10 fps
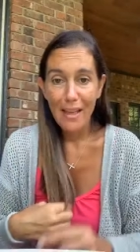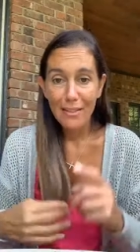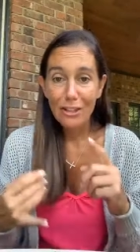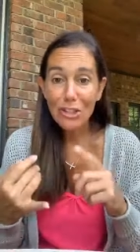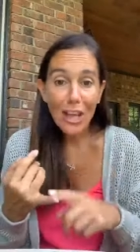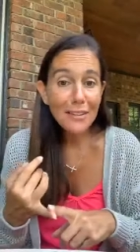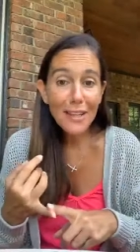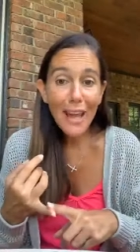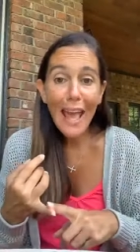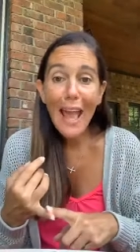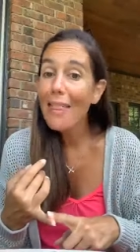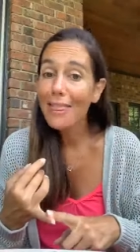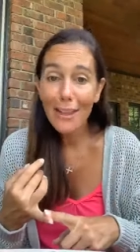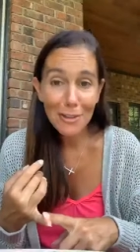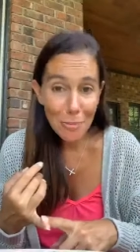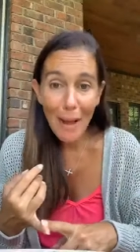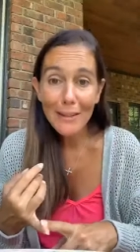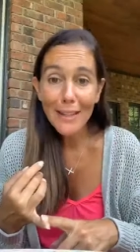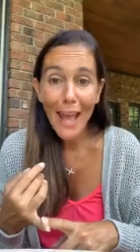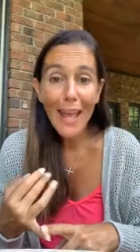There's Sunday and there's
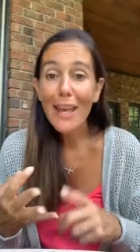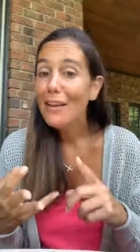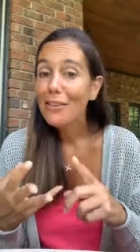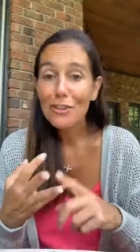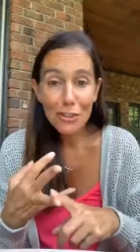Monday. There's